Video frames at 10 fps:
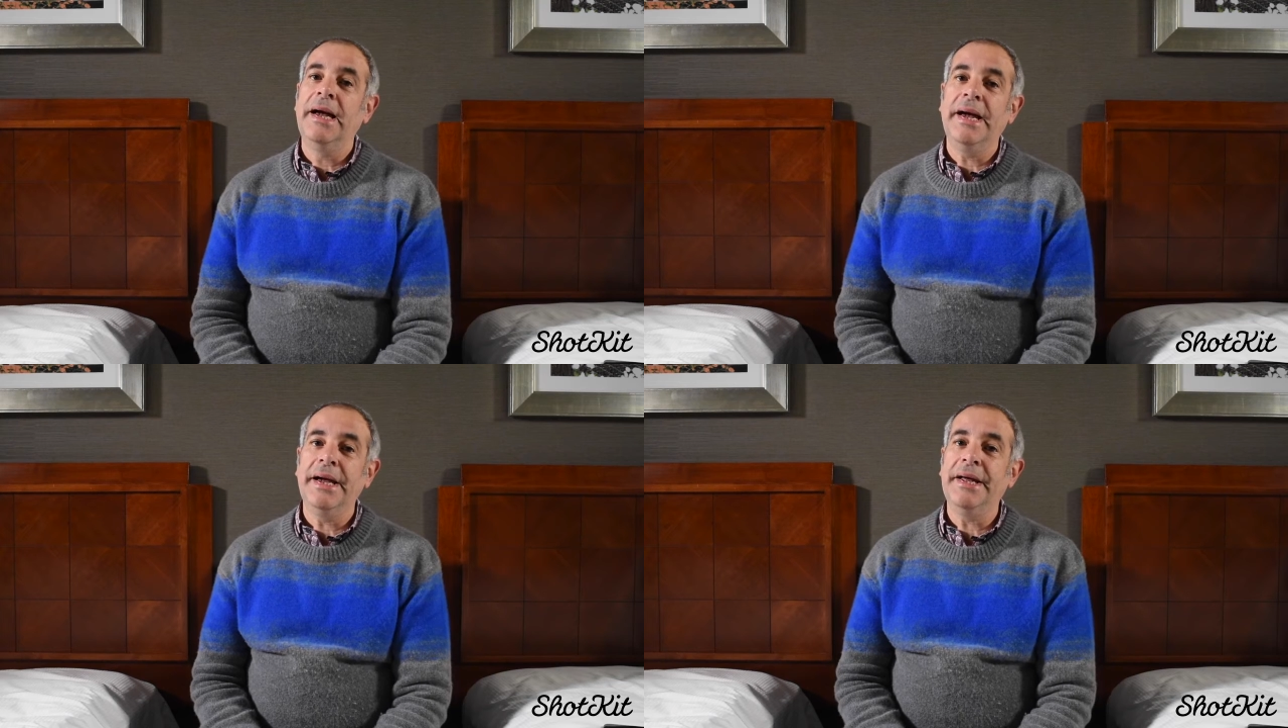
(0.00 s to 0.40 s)

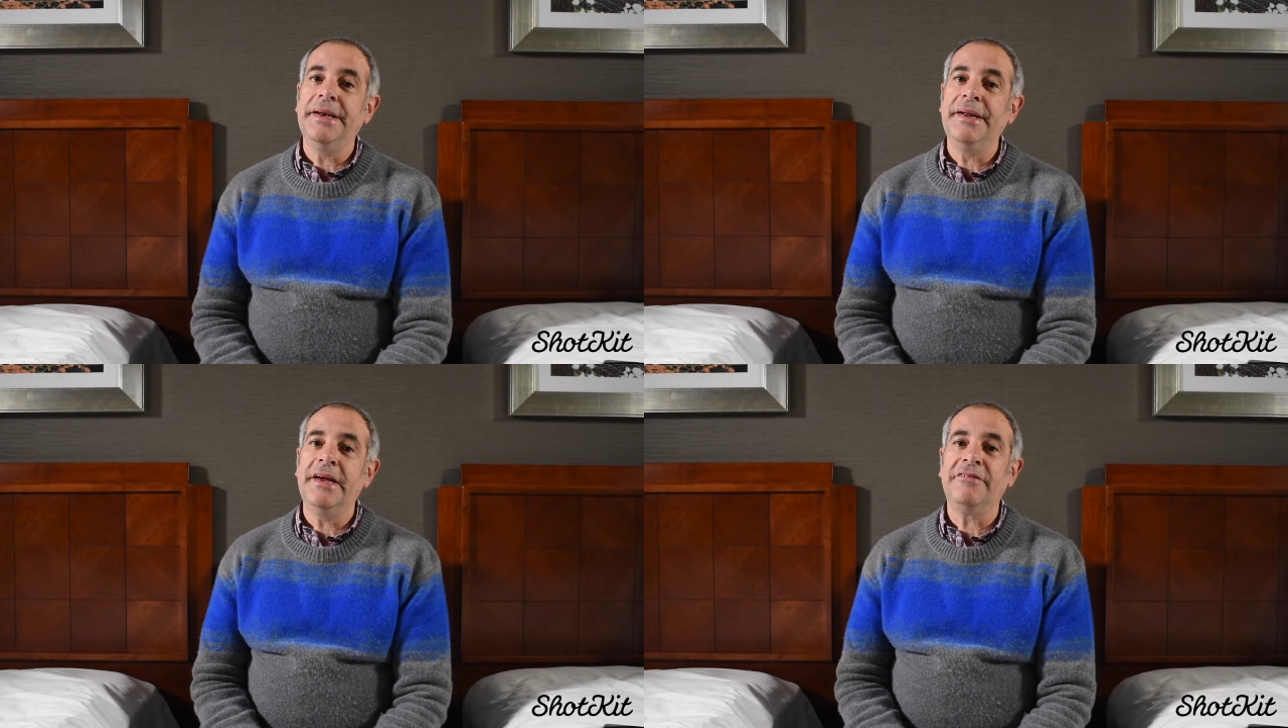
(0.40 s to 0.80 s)

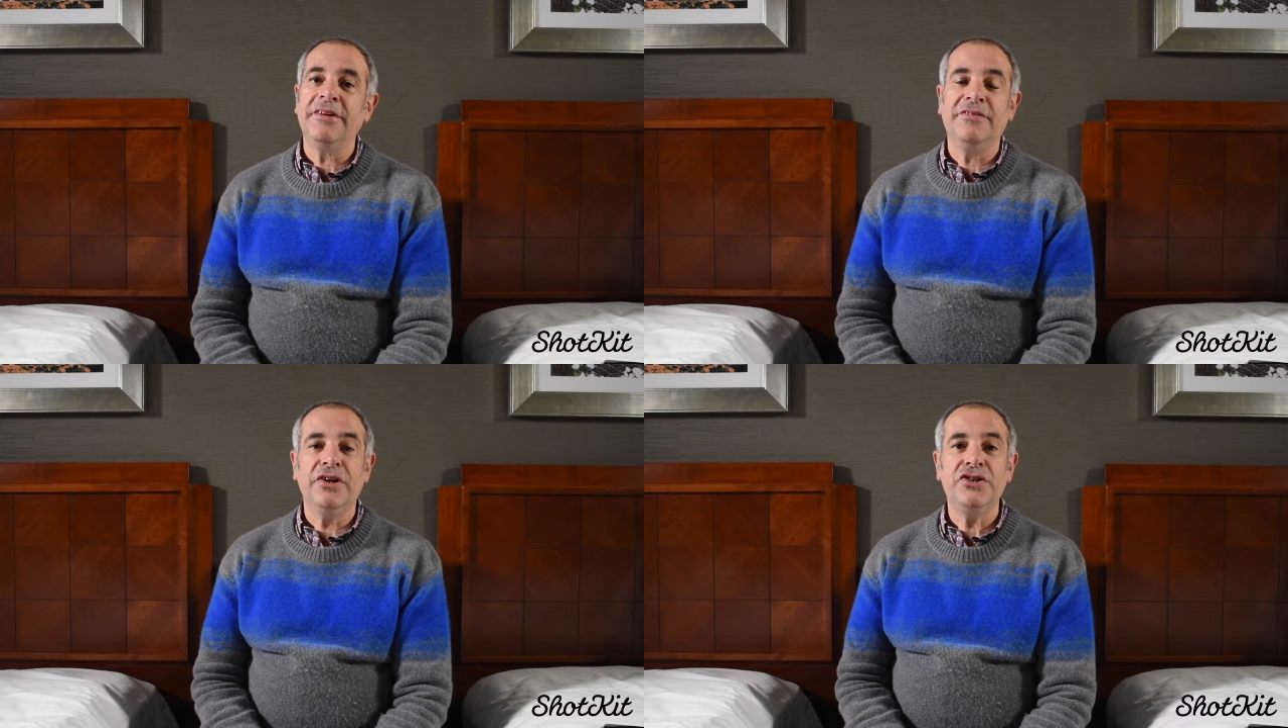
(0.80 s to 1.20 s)
and every
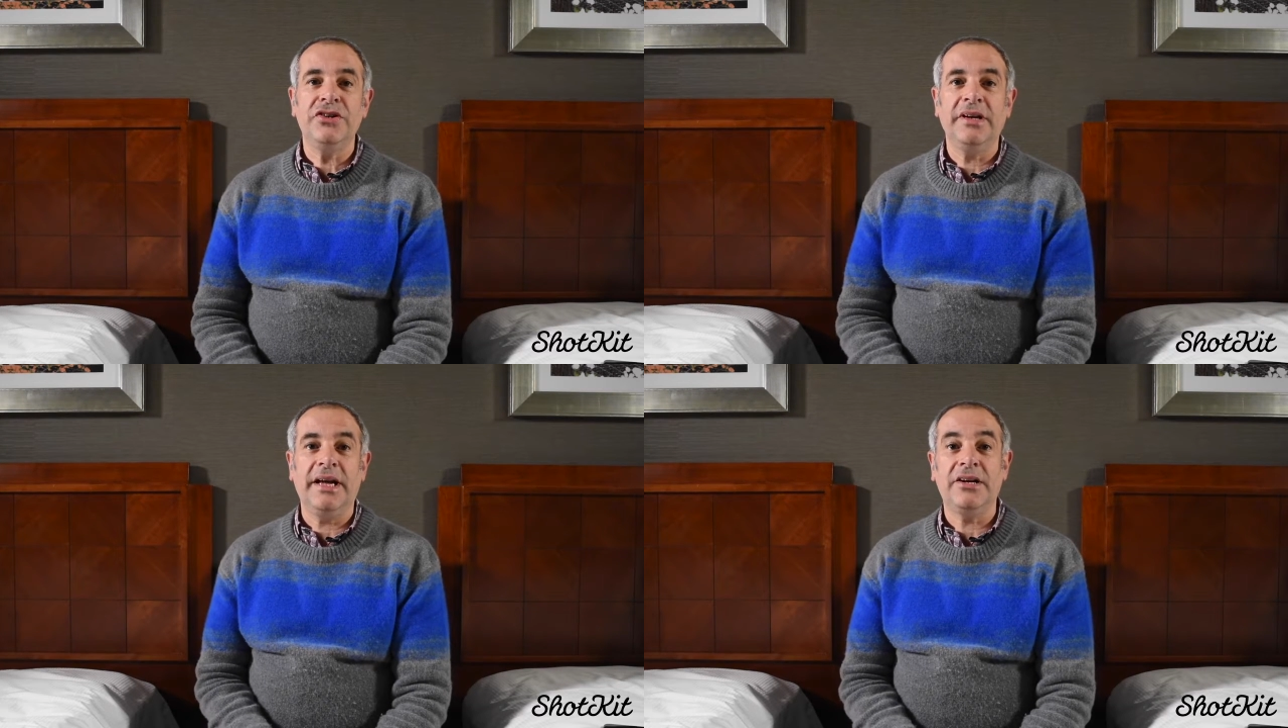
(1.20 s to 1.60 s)

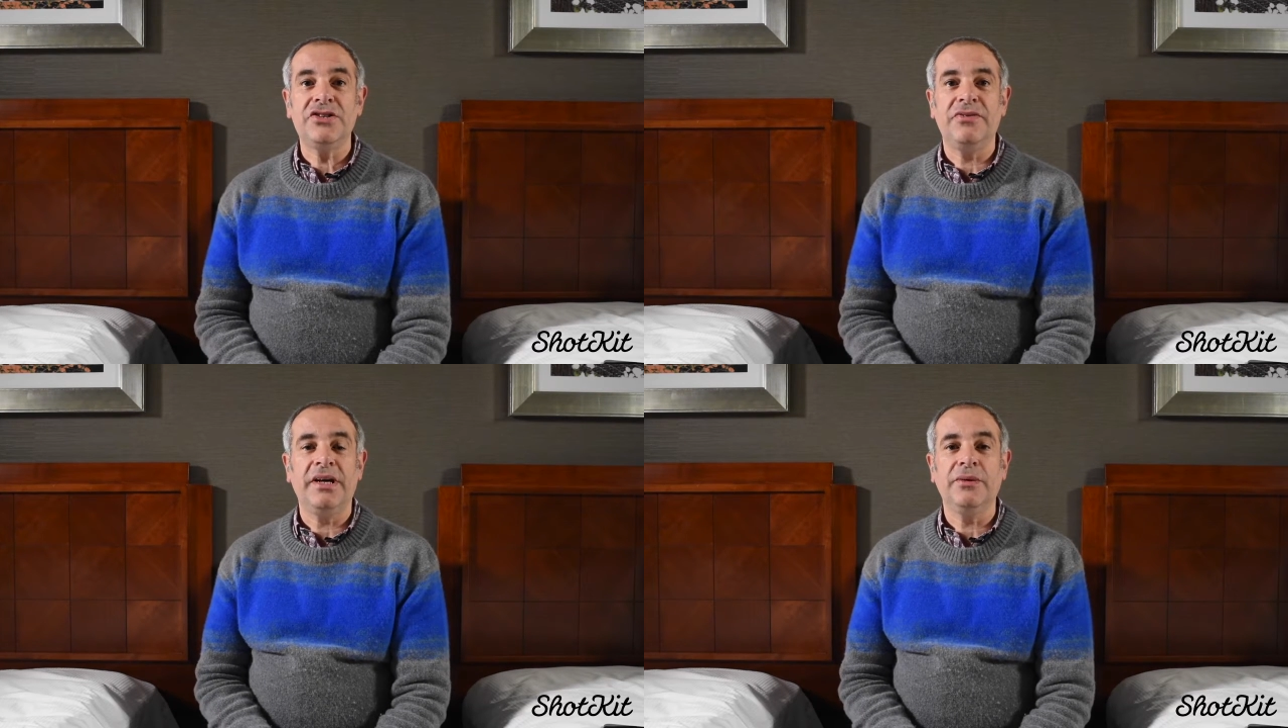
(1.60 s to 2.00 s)
Virgin lounge
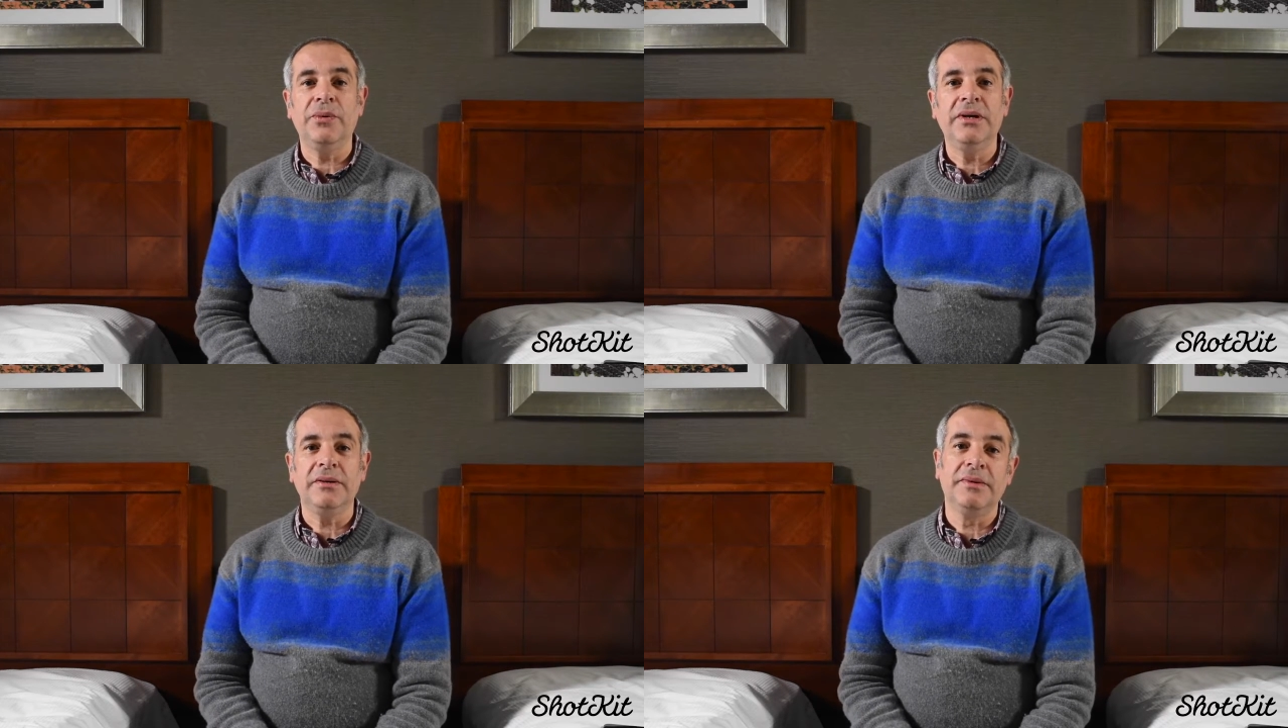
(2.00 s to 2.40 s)
around the
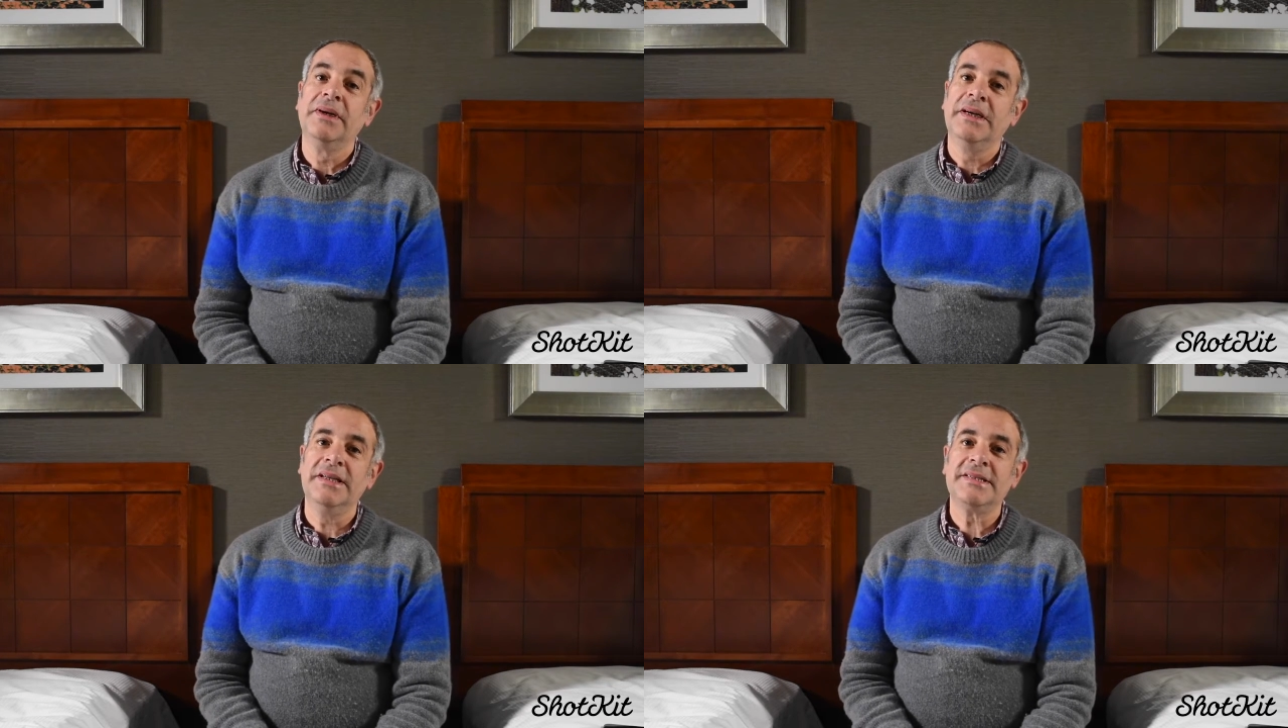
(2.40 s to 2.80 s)
world,
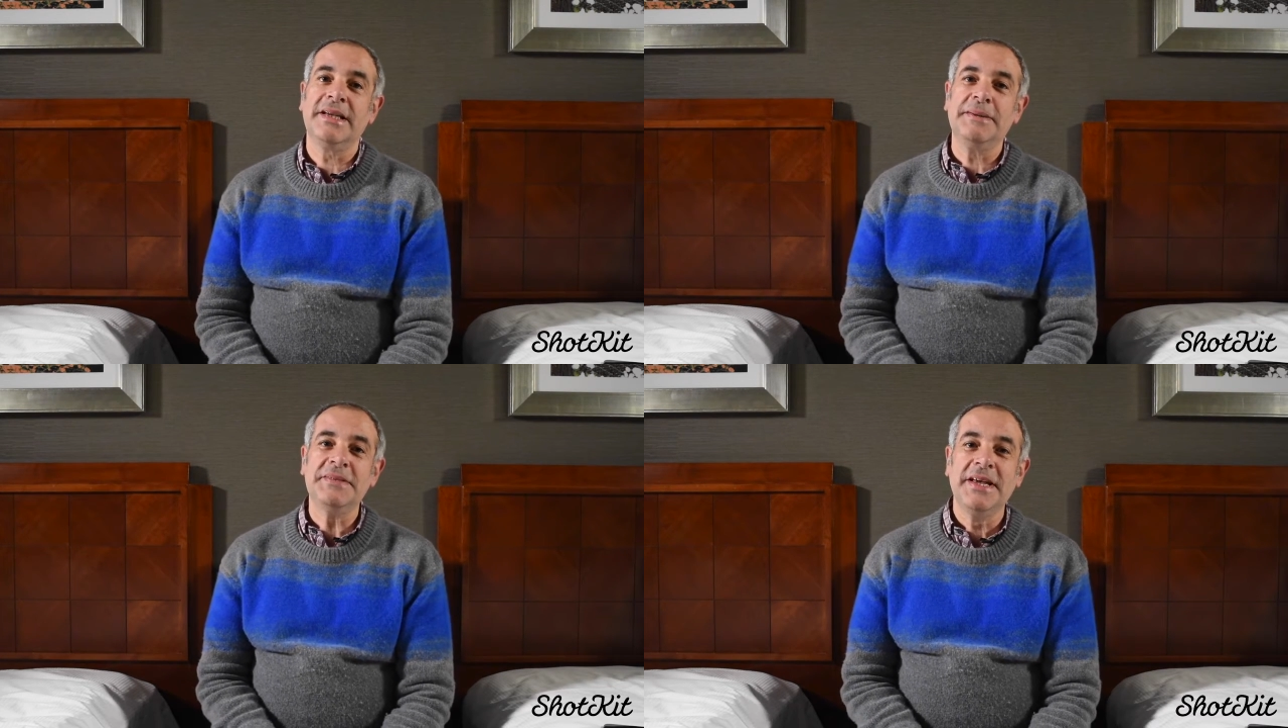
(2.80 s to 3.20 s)
it
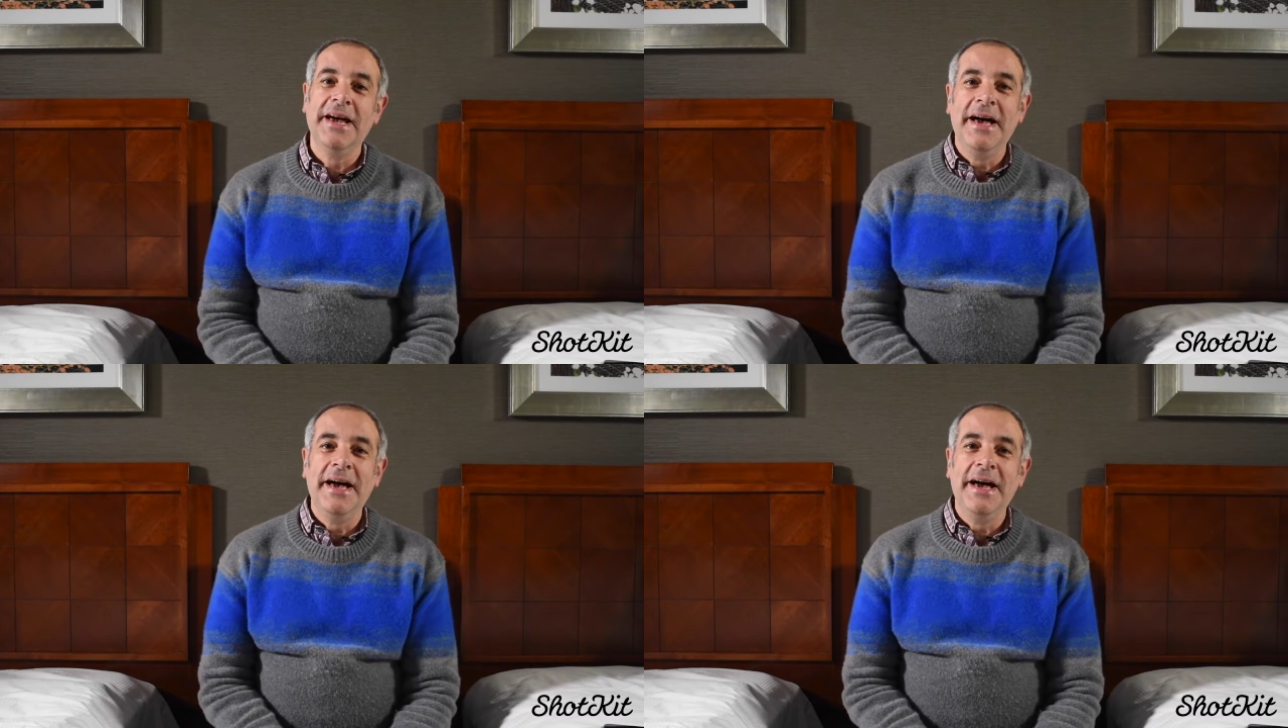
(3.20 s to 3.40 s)
seems.